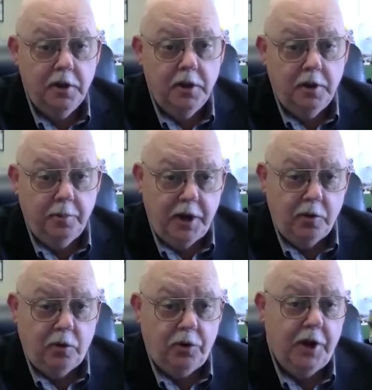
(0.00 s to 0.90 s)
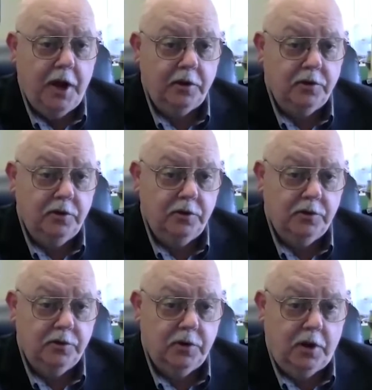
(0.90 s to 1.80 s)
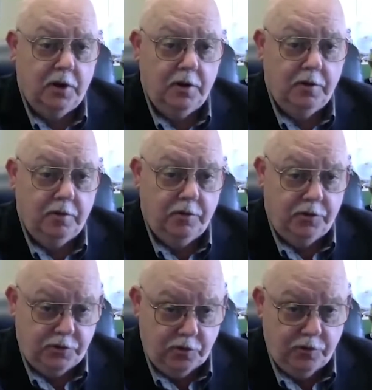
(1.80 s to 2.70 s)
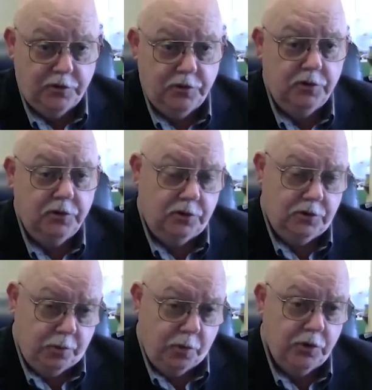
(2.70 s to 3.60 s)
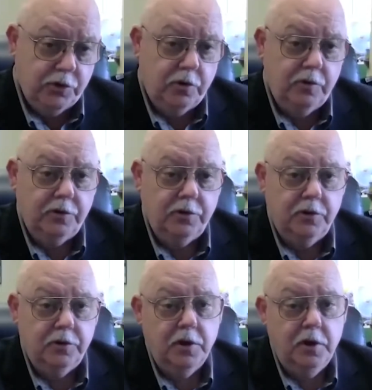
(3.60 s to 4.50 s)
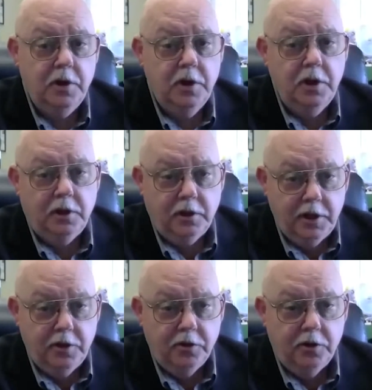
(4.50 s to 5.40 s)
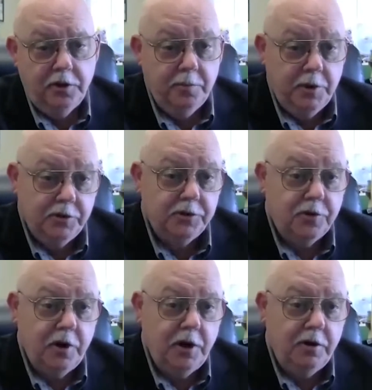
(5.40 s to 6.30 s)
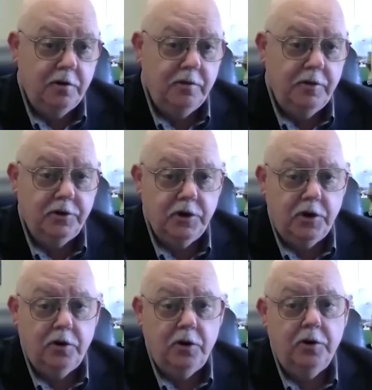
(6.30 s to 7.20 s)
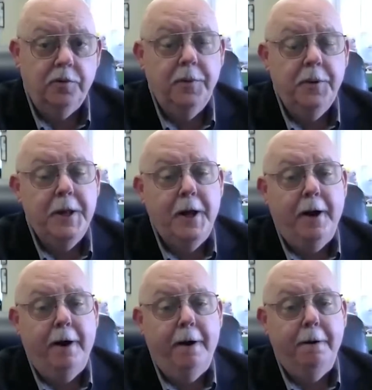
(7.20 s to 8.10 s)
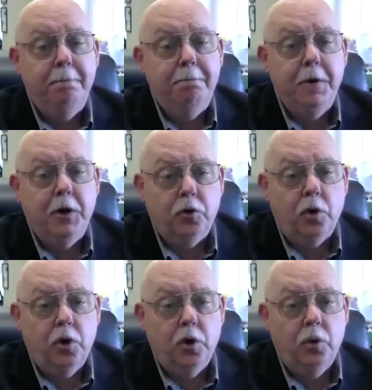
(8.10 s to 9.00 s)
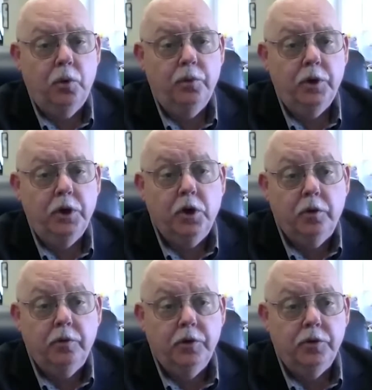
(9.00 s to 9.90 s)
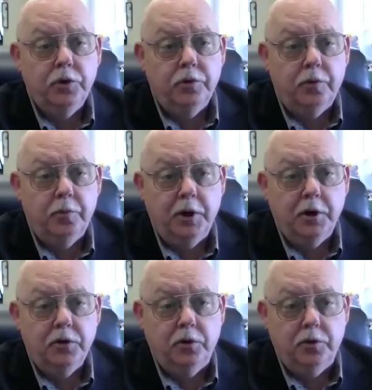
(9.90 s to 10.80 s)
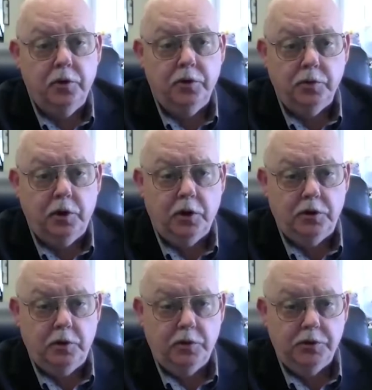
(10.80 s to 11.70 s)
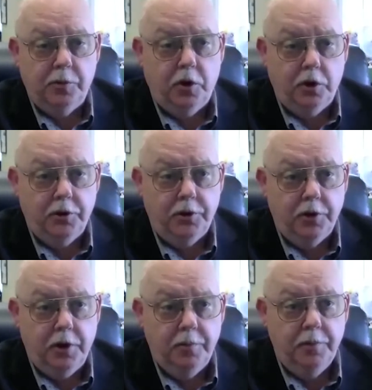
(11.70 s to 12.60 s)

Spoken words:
The payroll taxes, the services, the support services, legal, administrative, etc., and grow, a future for my children as well, because they were small at the time.